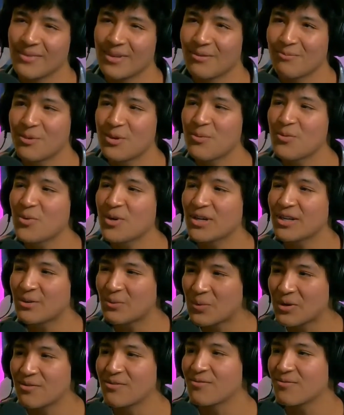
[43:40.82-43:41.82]
People want
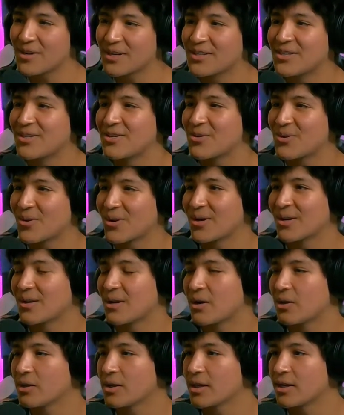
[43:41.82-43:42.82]
a fun story, you
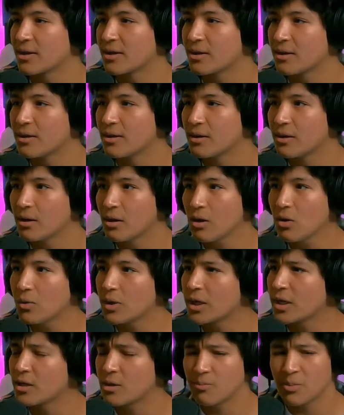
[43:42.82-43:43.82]
know, like, oh, it
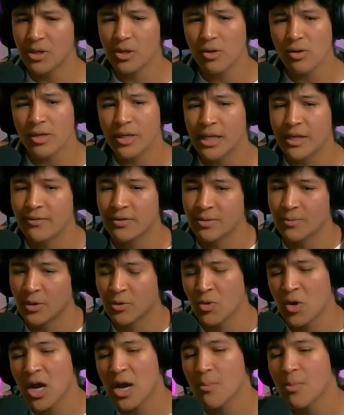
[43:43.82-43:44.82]
ended up here, and I gave it to my
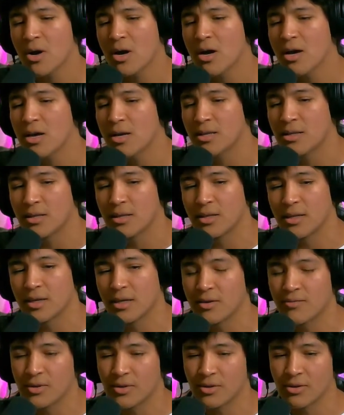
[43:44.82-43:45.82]
grandma, and then they
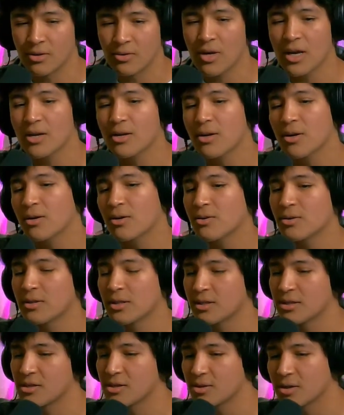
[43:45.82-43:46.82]
gave it to their granddaughter, and
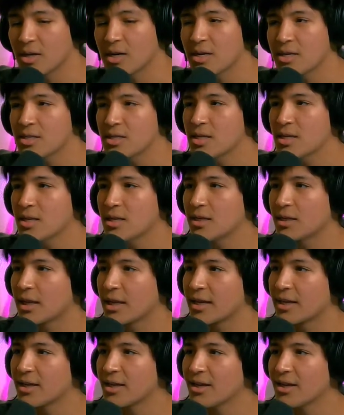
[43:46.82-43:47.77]
then their cousin, and like